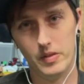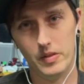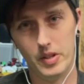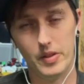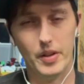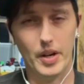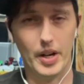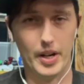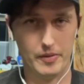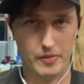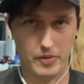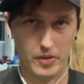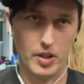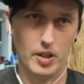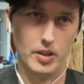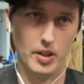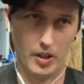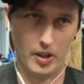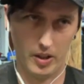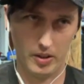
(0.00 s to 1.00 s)
did that for
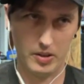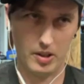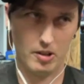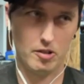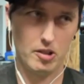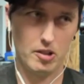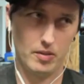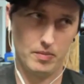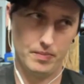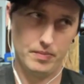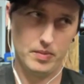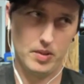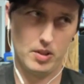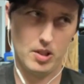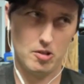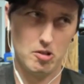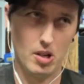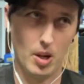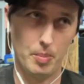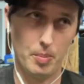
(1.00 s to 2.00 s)
a, a
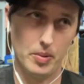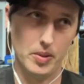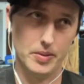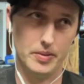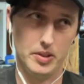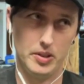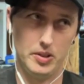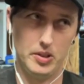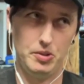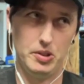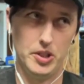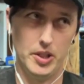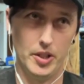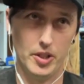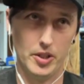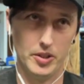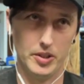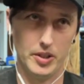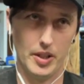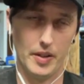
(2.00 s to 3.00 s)
couple of
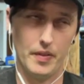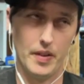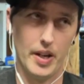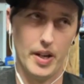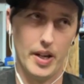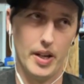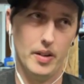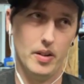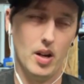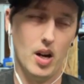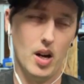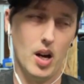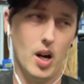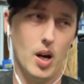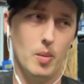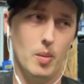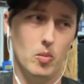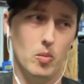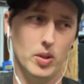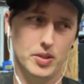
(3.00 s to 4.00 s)
years. And then
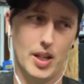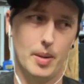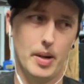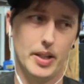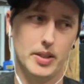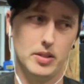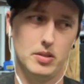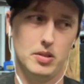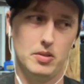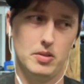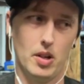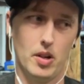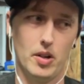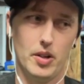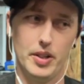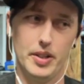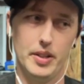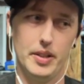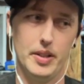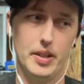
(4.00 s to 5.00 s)
um, one time I
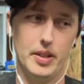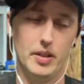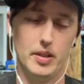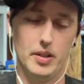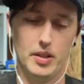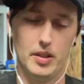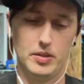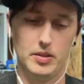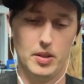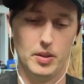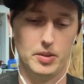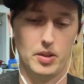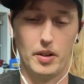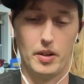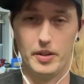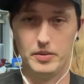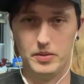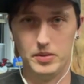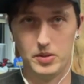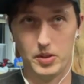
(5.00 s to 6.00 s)
started, you know,
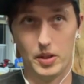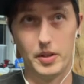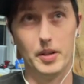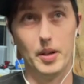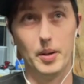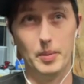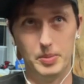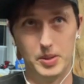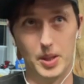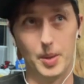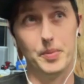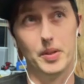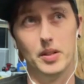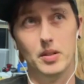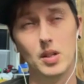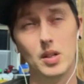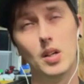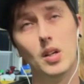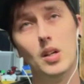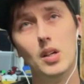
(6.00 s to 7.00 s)
started, started up
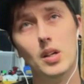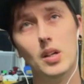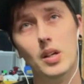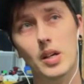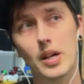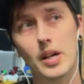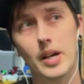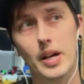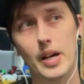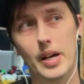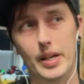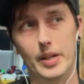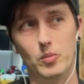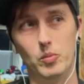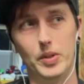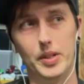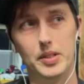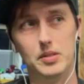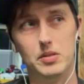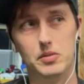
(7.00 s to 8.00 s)
something
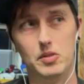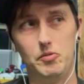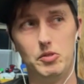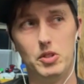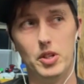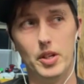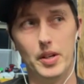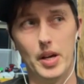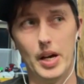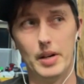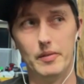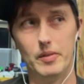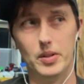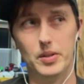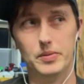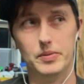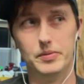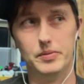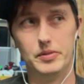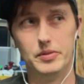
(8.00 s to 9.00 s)
and we didn't have
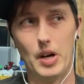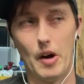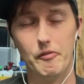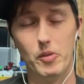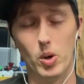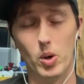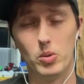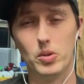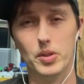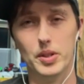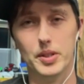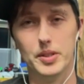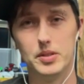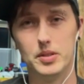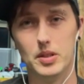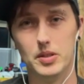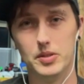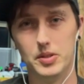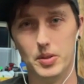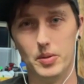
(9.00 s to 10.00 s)
a, a
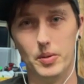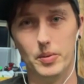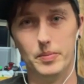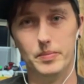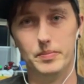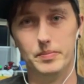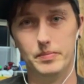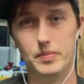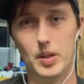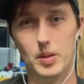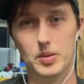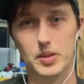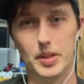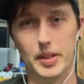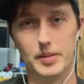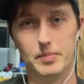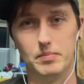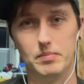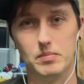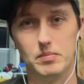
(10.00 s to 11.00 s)
vocalist. So I was
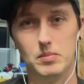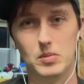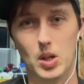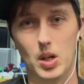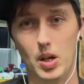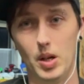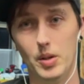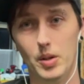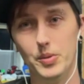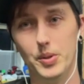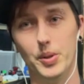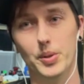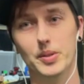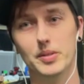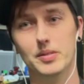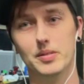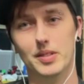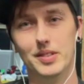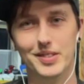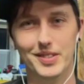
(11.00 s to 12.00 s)
like, I'll do
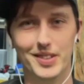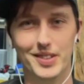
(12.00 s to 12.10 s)
it.